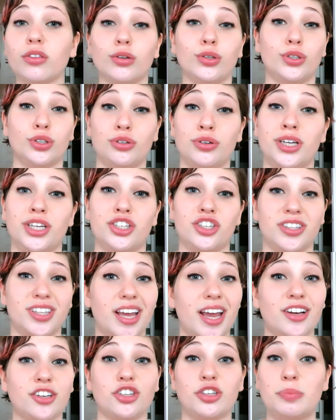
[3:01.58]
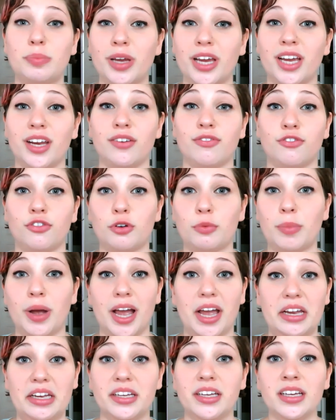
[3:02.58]
of those donations actually paid for
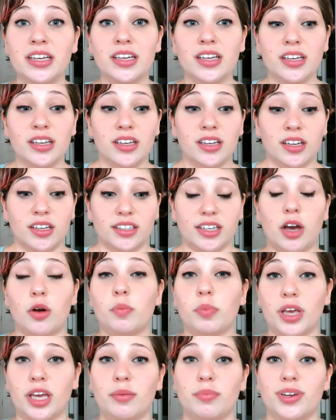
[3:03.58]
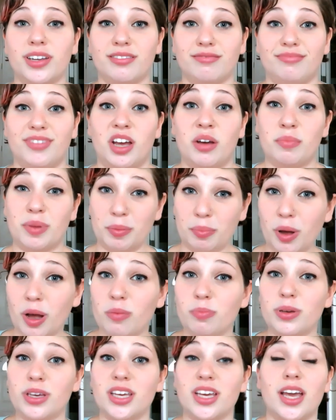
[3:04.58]
my down payment on my
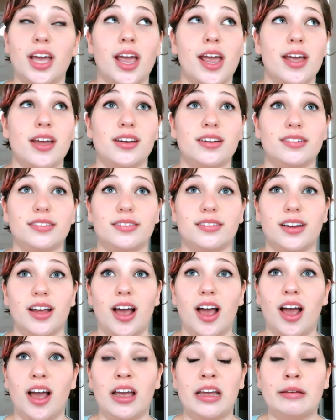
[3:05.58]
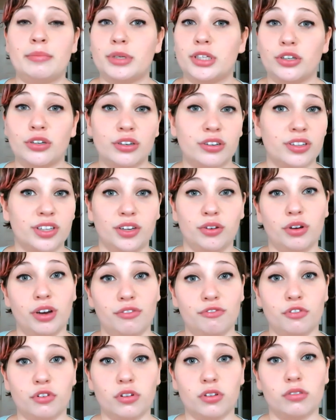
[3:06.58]
puppy, and I am eternally
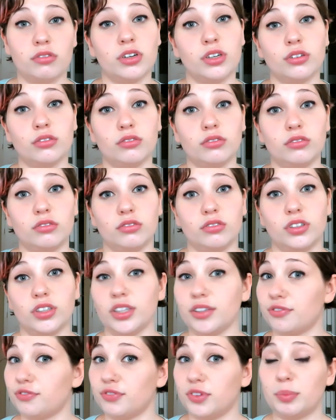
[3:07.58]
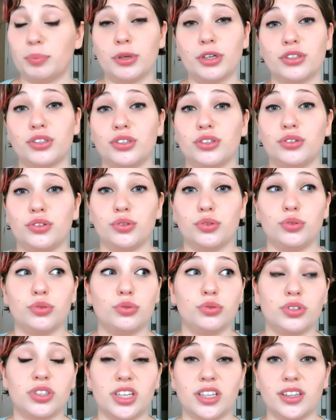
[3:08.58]
grateful. And if the person
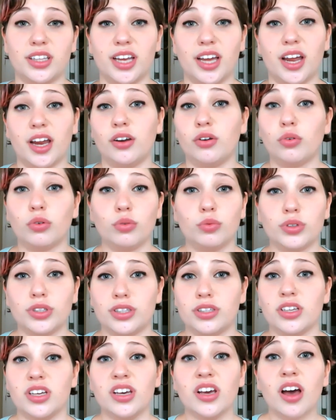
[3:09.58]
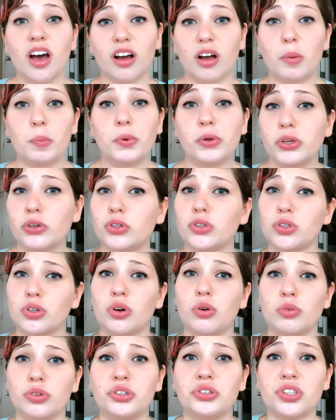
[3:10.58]
who sent that, I know it was a couple years
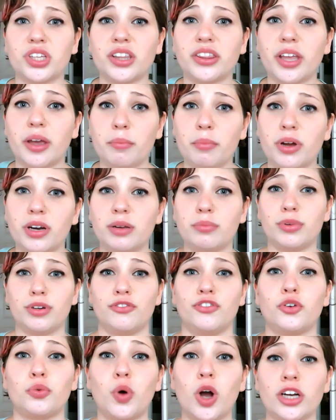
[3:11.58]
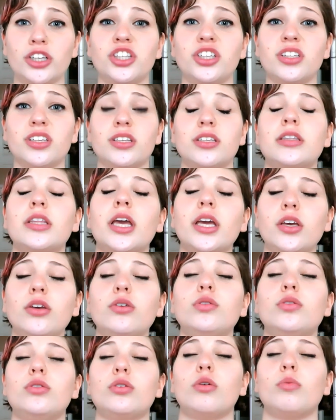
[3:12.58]
ago when you sent that money, but if you're watching this, thank
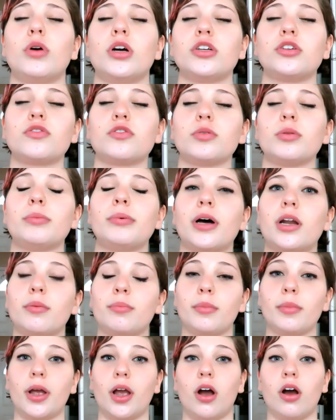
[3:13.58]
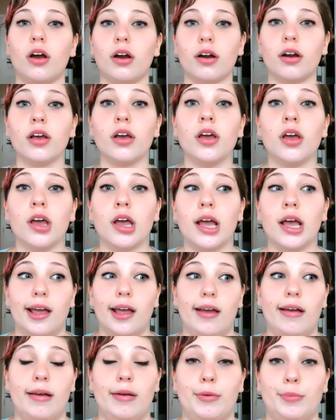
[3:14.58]
you so much from the bottom of my heart.
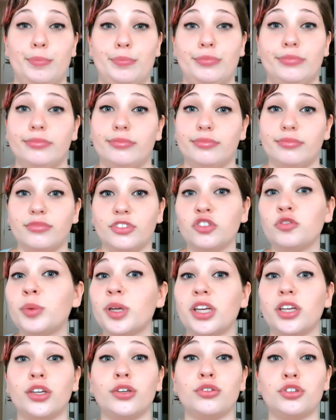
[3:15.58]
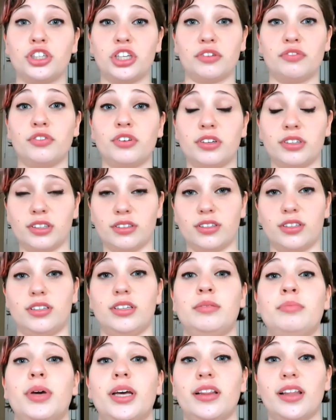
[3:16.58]
Um, you've made a huge
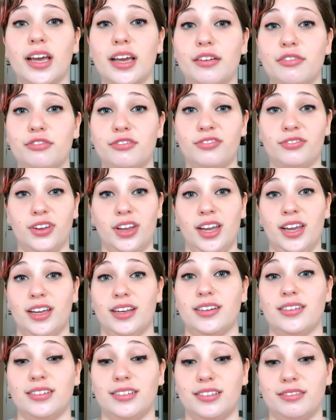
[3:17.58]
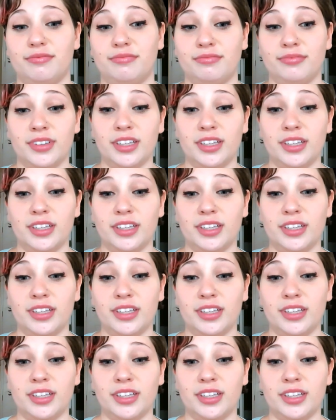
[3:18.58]
difference in my life, and